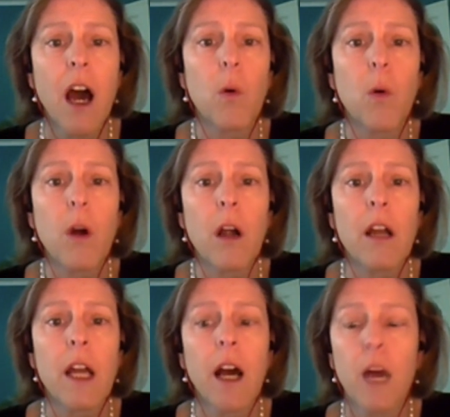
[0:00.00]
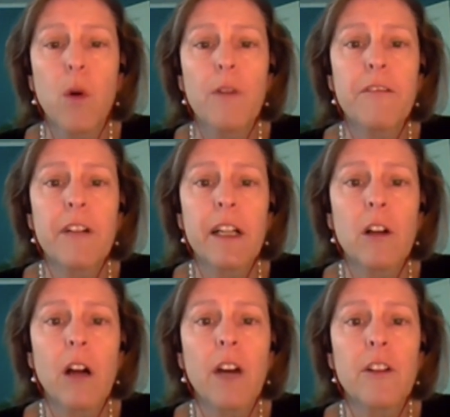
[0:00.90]
or warfarin
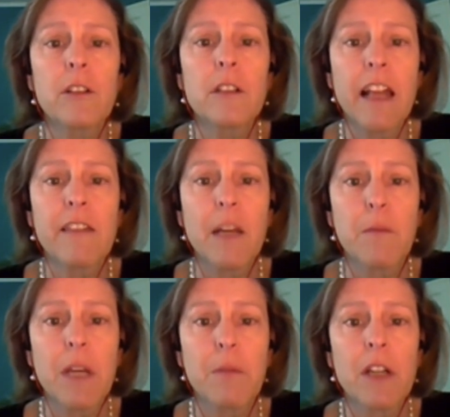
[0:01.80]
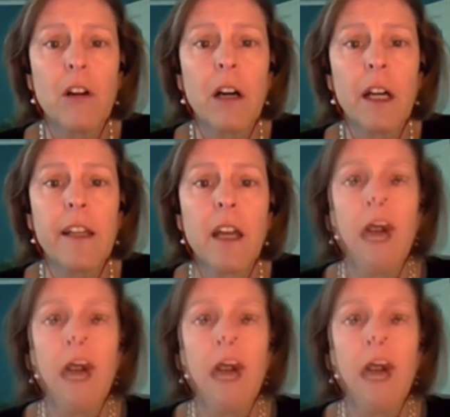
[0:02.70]
or others that they may be on.